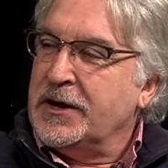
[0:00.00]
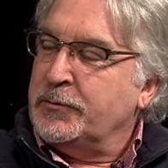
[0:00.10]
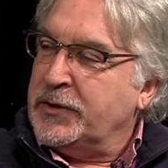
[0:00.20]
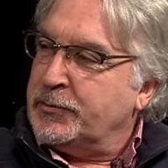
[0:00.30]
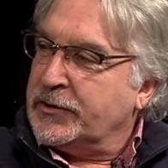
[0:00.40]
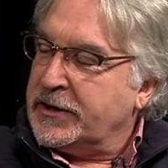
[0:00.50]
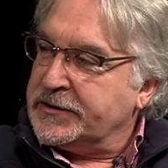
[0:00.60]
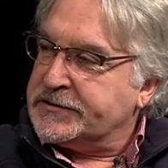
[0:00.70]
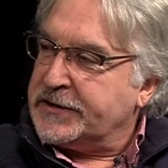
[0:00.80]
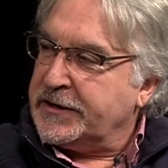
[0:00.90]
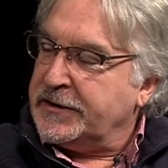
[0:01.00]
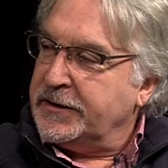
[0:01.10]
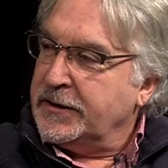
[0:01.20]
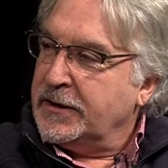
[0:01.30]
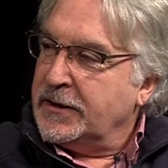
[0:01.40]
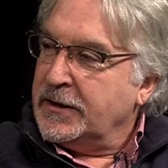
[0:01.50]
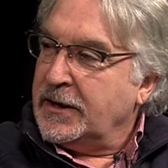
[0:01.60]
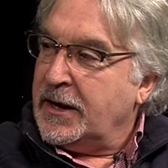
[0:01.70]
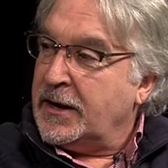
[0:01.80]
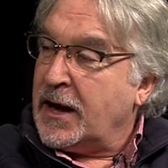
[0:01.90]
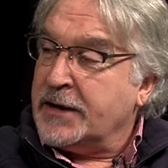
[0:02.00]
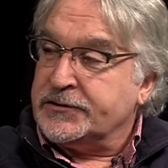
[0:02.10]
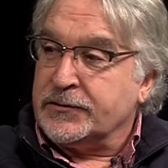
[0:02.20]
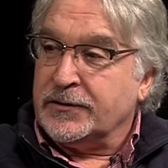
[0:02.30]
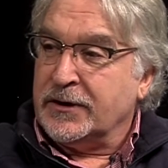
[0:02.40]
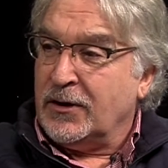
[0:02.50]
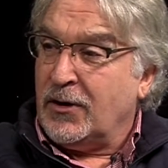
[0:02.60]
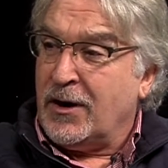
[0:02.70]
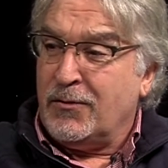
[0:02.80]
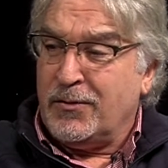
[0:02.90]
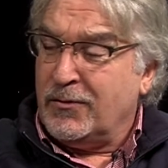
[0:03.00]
people get excited. And I turn and go, oh,